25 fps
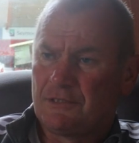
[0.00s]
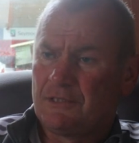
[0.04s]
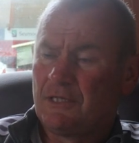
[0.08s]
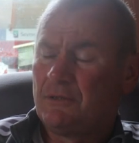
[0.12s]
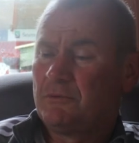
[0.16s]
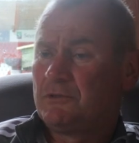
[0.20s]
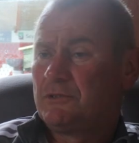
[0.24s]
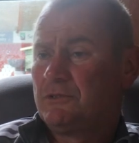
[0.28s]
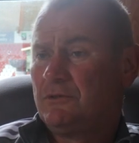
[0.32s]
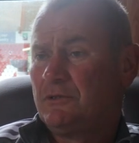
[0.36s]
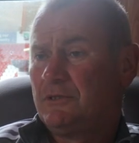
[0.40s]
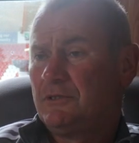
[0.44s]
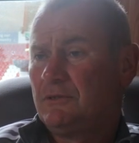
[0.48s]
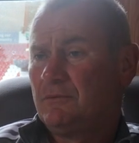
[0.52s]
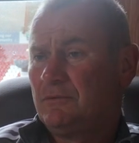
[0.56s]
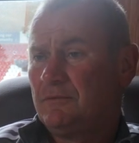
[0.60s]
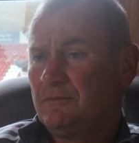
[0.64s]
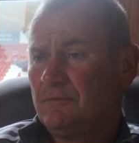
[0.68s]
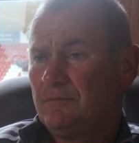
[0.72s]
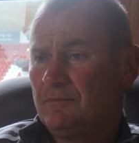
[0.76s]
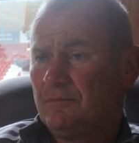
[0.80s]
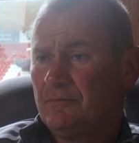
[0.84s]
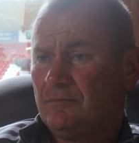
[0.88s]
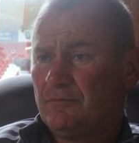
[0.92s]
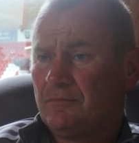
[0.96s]
I said I was going to.
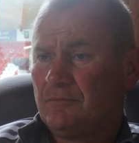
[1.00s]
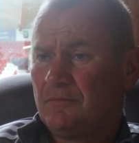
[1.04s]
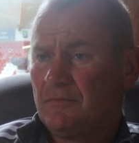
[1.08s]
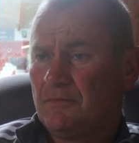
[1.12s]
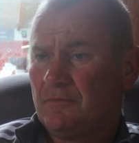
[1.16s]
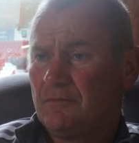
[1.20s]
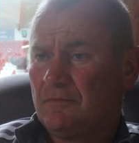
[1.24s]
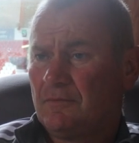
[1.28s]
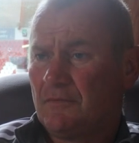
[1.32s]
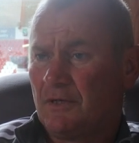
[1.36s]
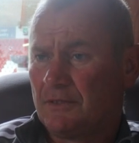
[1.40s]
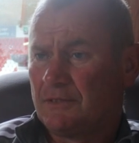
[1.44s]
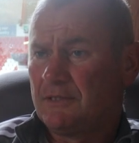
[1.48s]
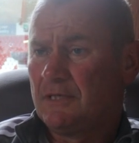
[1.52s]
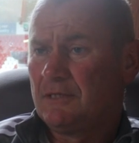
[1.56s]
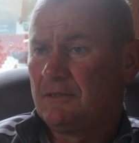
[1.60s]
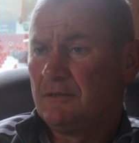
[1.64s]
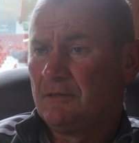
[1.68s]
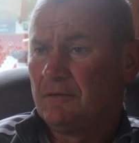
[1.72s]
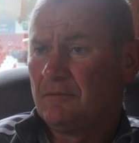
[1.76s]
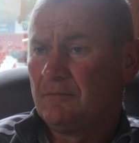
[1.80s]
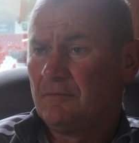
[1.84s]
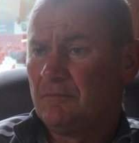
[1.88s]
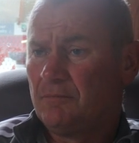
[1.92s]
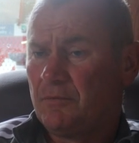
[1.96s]
Right. I
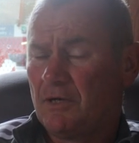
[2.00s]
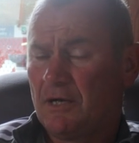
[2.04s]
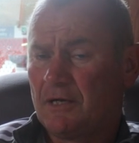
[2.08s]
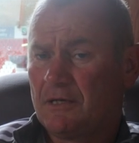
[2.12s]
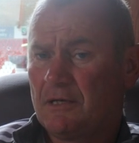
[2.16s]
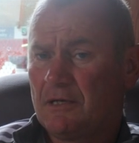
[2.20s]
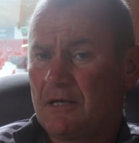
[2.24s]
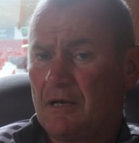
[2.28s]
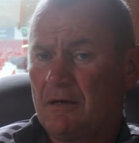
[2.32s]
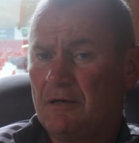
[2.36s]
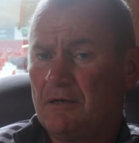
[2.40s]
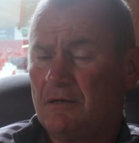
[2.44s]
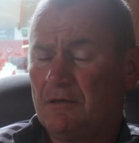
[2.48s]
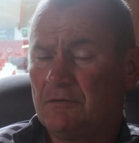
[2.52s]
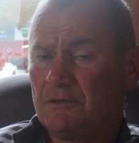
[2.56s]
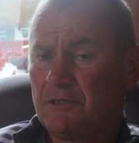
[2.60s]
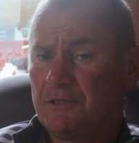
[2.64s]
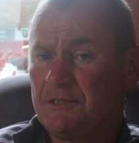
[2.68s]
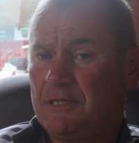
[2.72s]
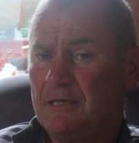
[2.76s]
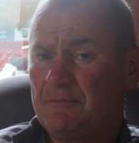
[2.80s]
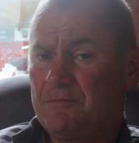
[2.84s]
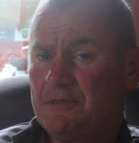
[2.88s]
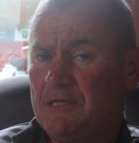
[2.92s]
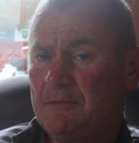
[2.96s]
did. But it was the
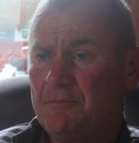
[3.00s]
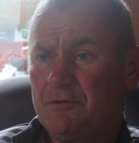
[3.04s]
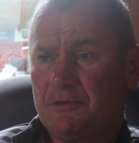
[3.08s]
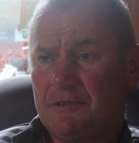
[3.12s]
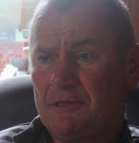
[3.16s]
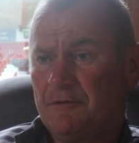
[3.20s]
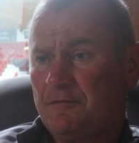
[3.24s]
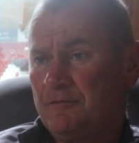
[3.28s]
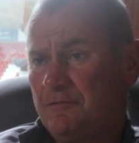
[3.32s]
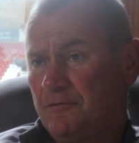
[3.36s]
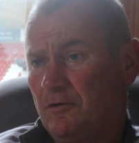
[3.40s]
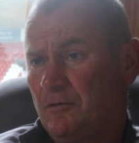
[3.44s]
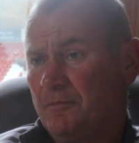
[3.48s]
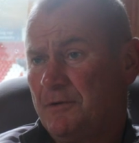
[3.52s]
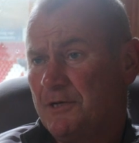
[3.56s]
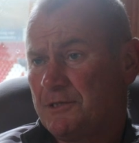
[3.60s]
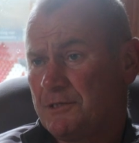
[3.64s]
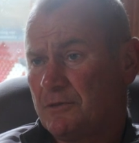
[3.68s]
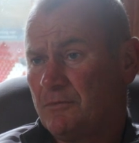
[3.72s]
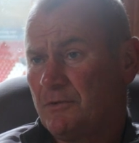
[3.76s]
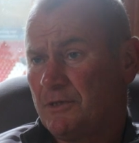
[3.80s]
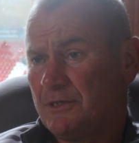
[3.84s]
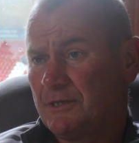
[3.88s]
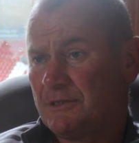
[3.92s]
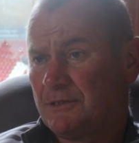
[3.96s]
same team with different
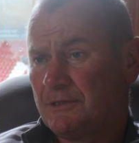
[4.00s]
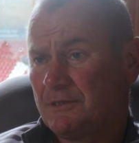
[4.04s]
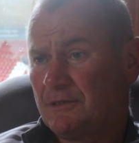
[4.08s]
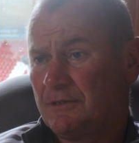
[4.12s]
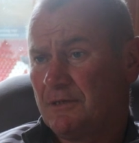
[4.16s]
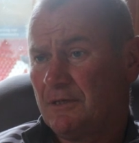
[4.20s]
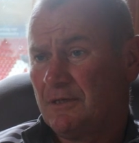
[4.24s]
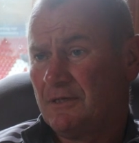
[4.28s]
formation, wasn't it?